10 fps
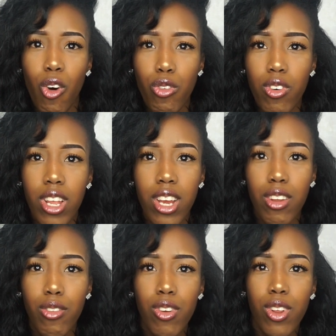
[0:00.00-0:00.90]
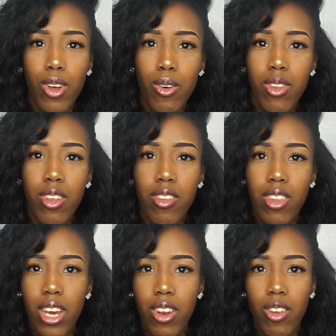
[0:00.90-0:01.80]
overlay in the video, and this,
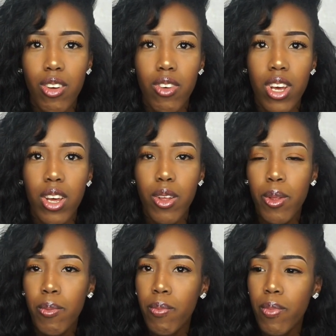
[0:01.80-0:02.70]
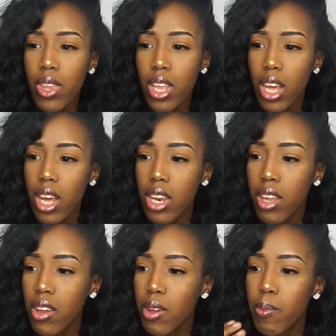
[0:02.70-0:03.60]
that and the other.
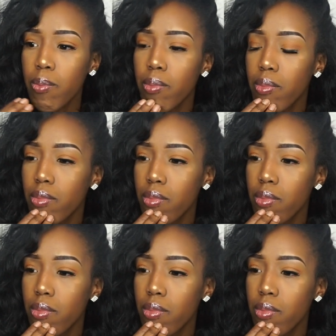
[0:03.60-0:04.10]
And